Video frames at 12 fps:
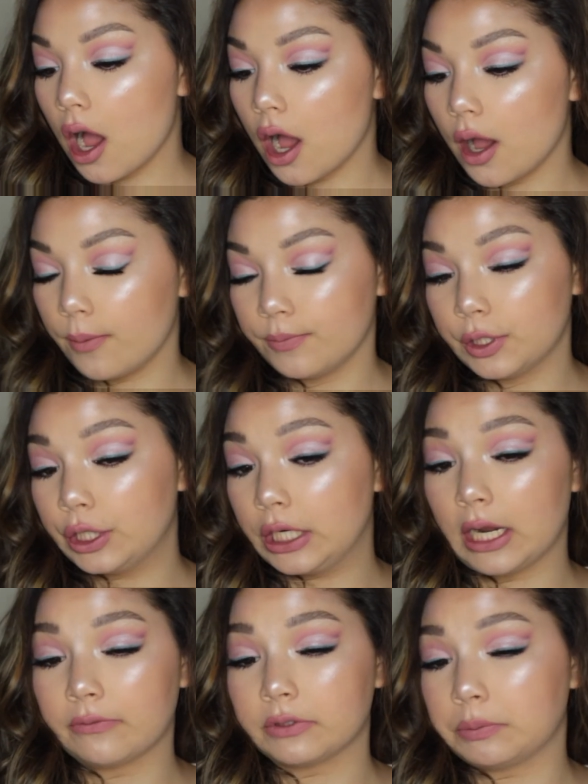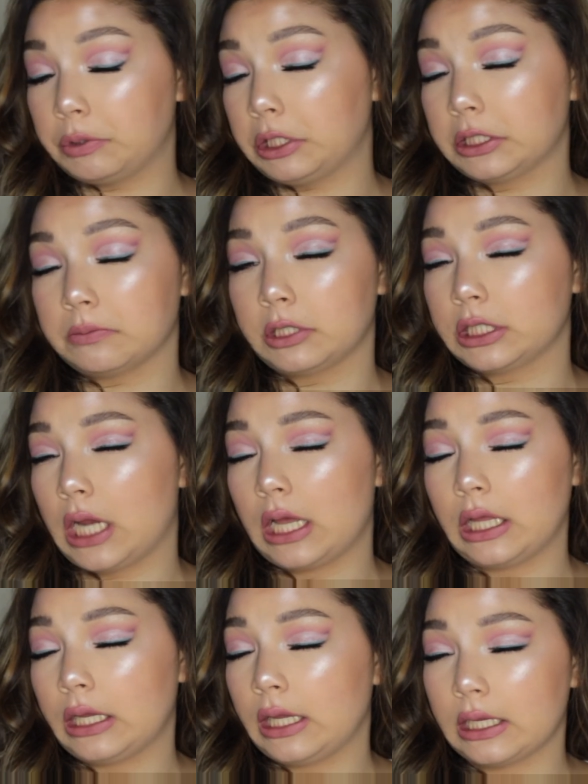You didn't have to put as much
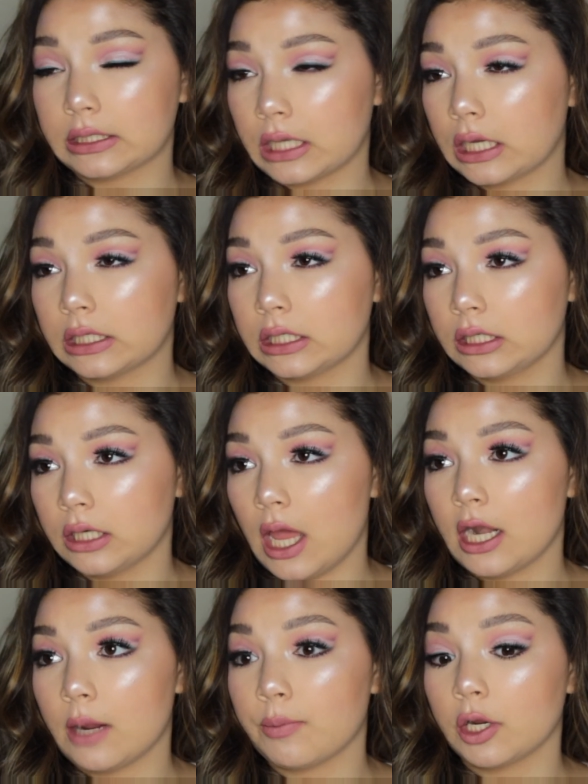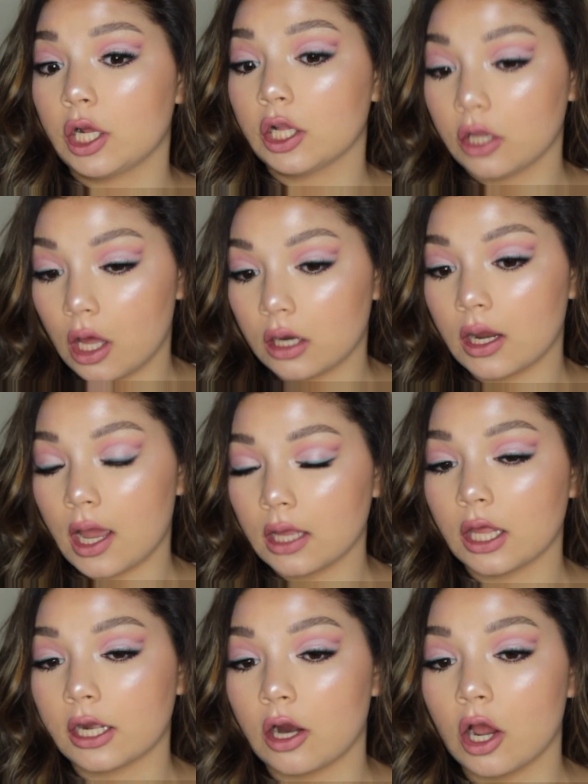highlight as I did, and I put a lot of
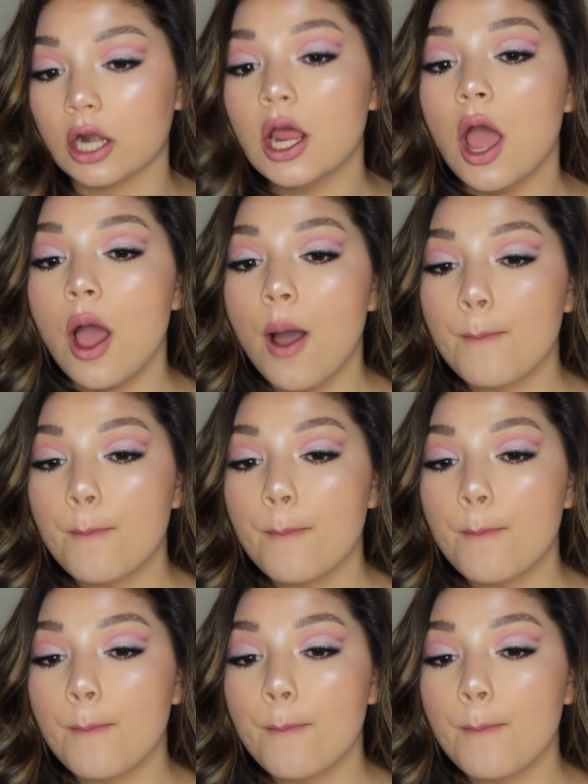highlight on.